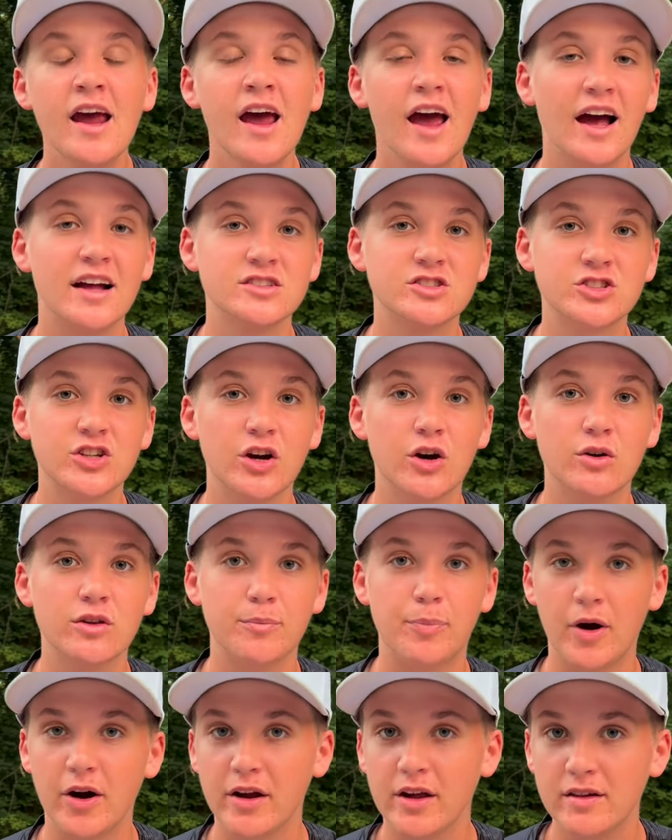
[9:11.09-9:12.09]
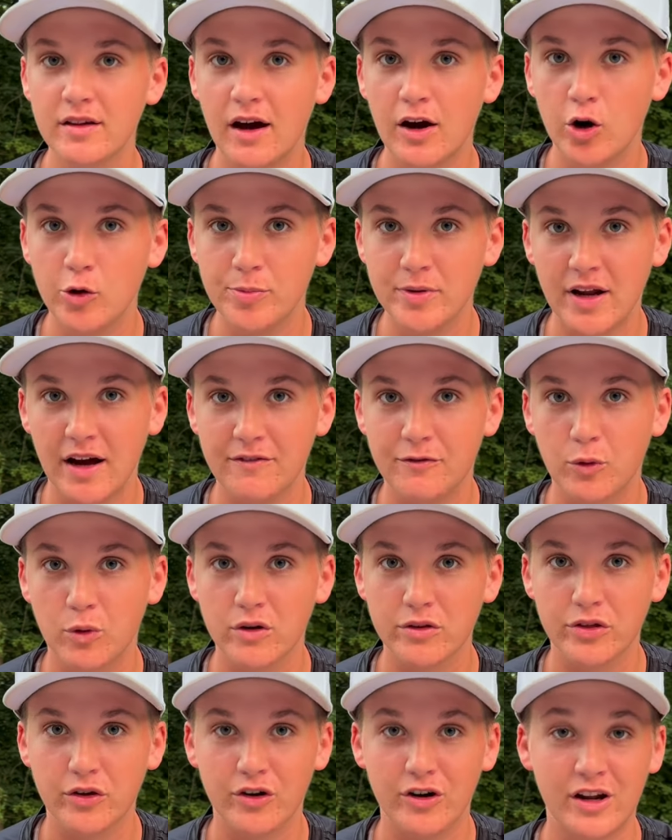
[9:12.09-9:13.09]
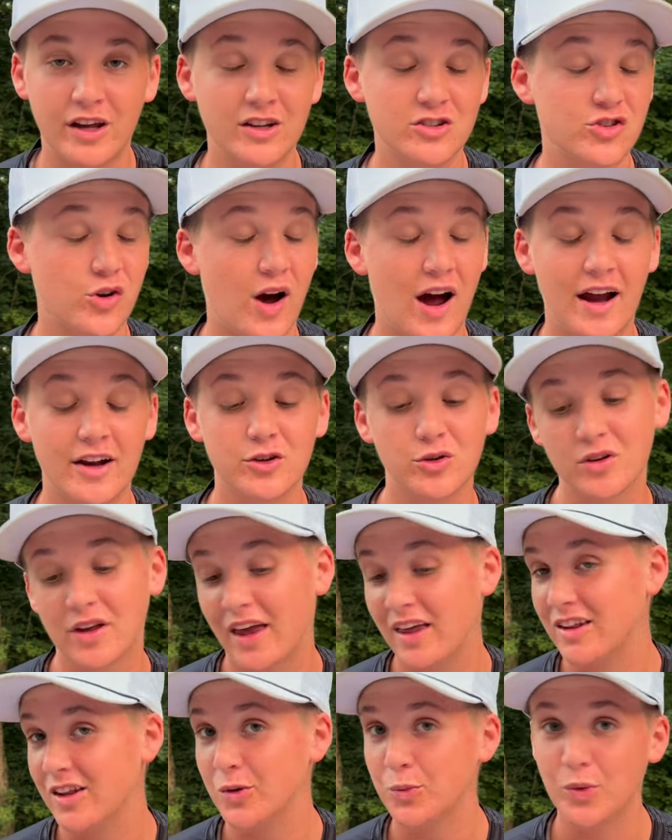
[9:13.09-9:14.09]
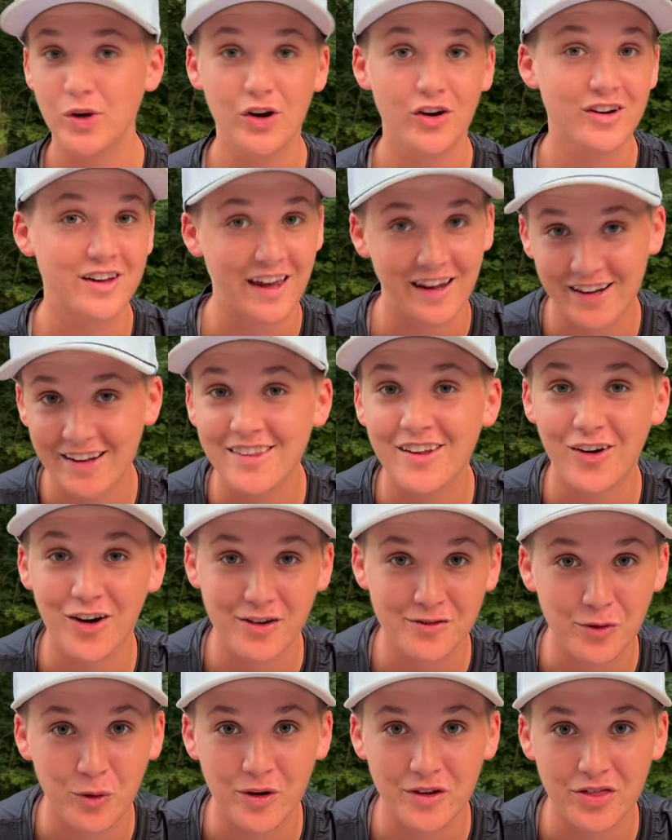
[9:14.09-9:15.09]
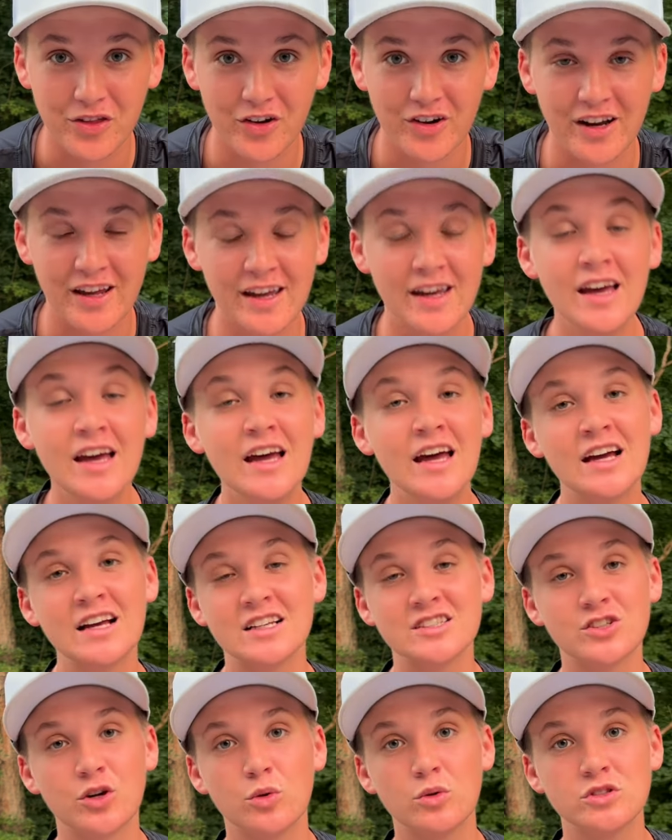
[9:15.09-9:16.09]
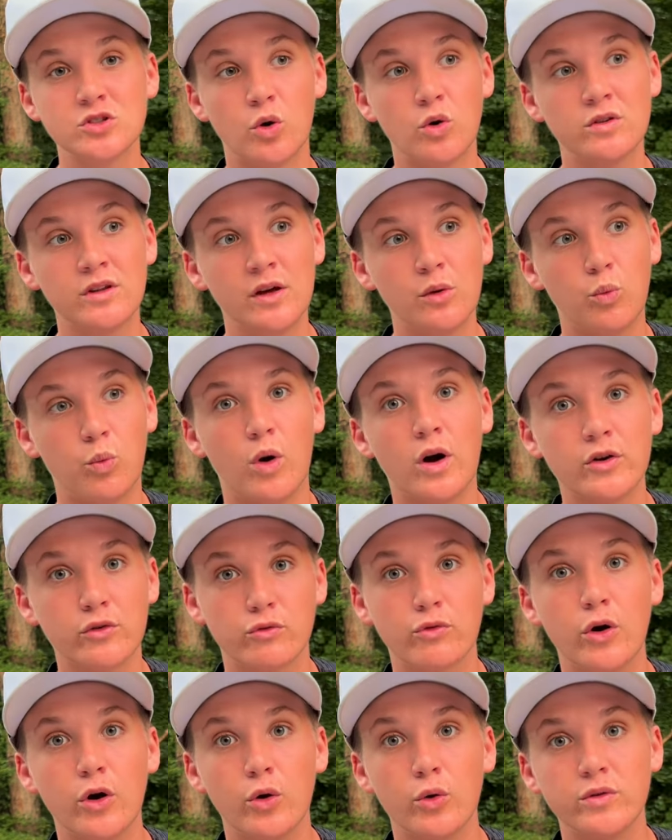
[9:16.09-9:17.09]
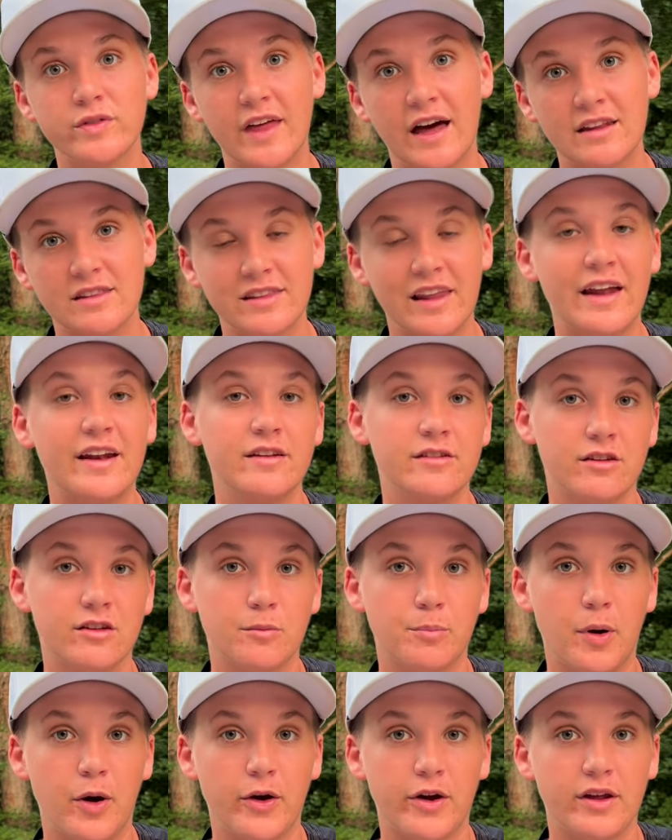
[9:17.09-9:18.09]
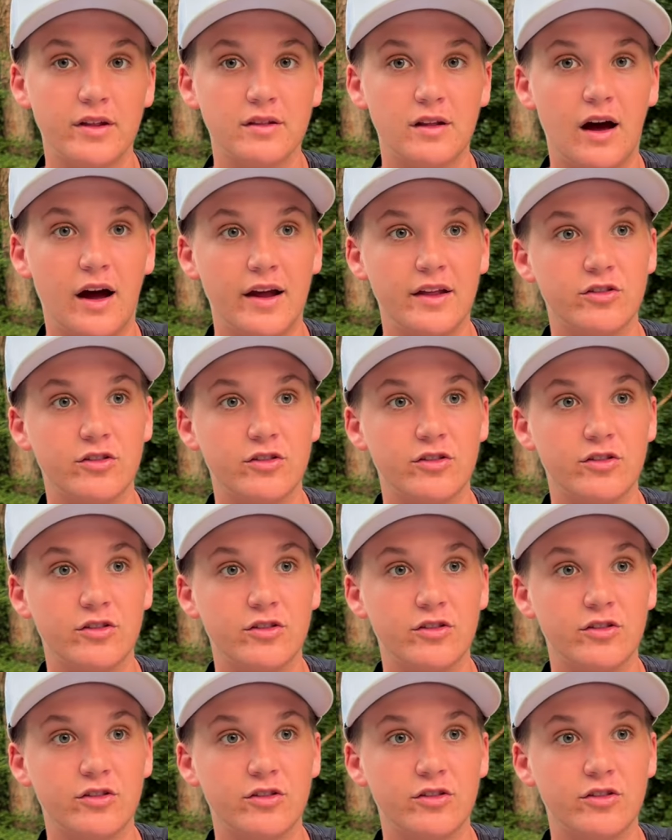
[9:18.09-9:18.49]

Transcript: And so the parking lot opened at 4:30 so I told Caitlin we are getting there at 4:30 because there was only one road that led into the parking lot.